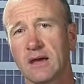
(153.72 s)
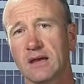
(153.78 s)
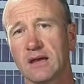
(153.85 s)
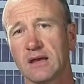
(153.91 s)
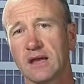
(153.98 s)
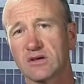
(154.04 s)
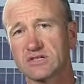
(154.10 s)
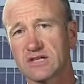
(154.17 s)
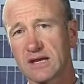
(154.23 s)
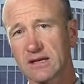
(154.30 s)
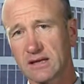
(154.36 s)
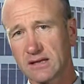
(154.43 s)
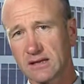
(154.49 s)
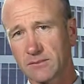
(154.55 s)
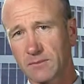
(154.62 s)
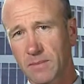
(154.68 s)
Now,
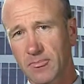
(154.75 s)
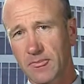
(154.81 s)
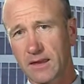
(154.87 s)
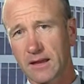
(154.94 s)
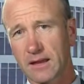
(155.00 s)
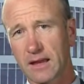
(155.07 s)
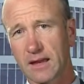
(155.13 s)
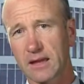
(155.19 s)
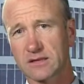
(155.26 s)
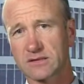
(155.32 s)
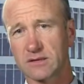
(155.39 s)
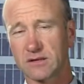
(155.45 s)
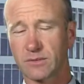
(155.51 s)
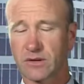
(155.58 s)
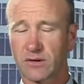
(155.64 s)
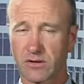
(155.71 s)
sadly, it's
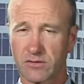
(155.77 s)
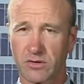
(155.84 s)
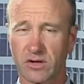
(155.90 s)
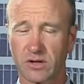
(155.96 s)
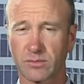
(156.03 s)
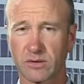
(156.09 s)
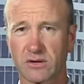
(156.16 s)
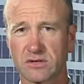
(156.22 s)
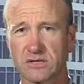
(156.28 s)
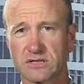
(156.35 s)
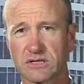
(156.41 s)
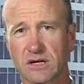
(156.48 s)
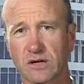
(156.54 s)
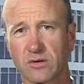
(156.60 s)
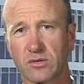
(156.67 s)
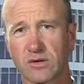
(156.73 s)
a little bit ironic because
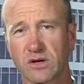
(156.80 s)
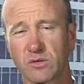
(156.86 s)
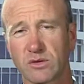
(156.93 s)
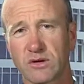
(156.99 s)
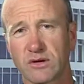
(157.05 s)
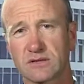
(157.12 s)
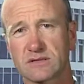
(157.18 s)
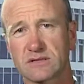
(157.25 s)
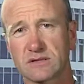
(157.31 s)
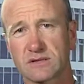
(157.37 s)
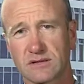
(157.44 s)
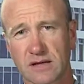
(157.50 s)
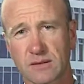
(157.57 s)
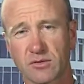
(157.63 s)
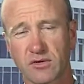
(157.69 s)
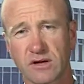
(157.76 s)
although we'd like to
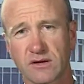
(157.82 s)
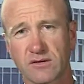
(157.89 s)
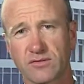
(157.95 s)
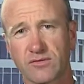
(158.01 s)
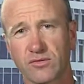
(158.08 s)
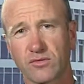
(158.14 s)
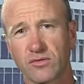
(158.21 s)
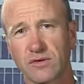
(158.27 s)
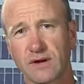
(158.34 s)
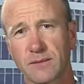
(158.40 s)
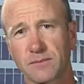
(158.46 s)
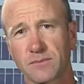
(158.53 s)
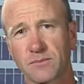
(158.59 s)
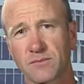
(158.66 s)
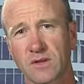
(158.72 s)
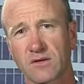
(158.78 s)
claim credit for
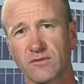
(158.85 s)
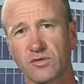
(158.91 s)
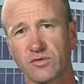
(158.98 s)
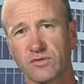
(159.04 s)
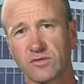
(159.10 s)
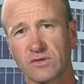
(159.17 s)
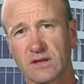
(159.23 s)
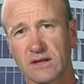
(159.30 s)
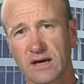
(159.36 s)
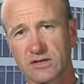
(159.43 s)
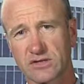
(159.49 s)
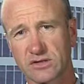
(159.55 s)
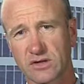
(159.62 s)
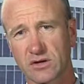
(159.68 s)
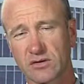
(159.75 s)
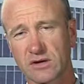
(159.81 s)
that
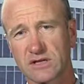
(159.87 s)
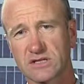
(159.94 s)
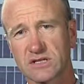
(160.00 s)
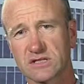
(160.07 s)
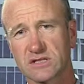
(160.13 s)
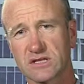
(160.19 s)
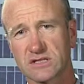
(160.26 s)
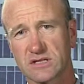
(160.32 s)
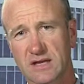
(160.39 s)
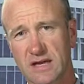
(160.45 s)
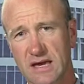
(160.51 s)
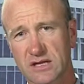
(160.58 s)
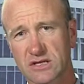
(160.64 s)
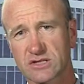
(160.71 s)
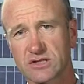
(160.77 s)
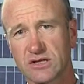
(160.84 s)
large increase, it's
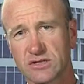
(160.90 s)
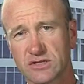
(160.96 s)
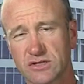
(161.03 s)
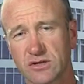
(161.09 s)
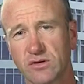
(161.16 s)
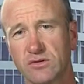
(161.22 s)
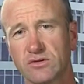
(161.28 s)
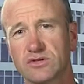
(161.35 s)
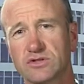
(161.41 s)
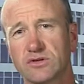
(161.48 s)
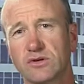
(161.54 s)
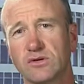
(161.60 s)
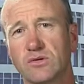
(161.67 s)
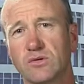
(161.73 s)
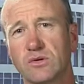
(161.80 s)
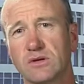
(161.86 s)
largely due
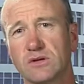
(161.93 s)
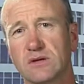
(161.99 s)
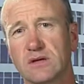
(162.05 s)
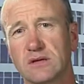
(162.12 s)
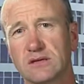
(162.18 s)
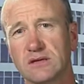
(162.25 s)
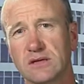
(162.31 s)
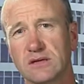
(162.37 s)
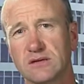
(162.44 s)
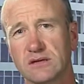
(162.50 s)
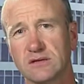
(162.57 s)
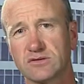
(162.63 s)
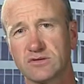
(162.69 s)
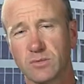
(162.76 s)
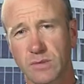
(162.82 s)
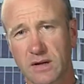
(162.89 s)
to
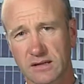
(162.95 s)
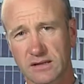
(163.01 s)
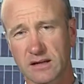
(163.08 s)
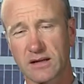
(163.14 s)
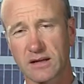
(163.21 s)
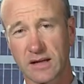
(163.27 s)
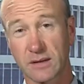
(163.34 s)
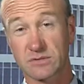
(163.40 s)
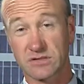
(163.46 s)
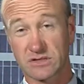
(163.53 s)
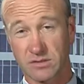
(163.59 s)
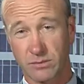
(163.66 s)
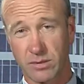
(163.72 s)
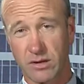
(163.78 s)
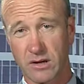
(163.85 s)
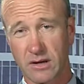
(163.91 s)
the dramatic collapse in
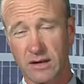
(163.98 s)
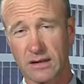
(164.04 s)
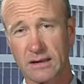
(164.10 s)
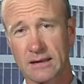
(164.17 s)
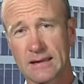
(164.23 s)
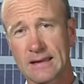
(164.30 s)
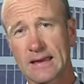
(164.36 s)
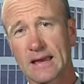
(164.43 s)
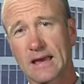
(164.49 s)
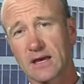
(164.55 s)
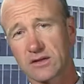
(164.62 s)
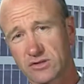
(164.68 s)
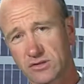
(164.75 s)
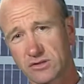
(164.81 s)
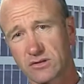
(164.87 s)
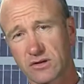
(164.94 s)
supply
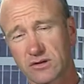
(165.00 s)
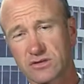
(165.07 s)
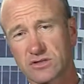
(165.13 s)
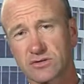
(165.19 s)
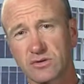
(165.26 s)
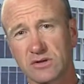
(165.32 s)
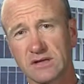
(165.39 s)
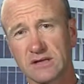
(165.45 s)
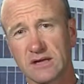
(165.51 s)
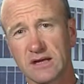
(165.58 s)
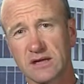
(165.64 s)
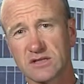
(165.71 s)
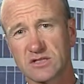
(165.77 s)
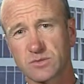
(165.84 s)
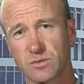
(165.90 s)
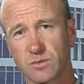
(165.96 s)
due to those 3
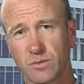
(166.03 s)
years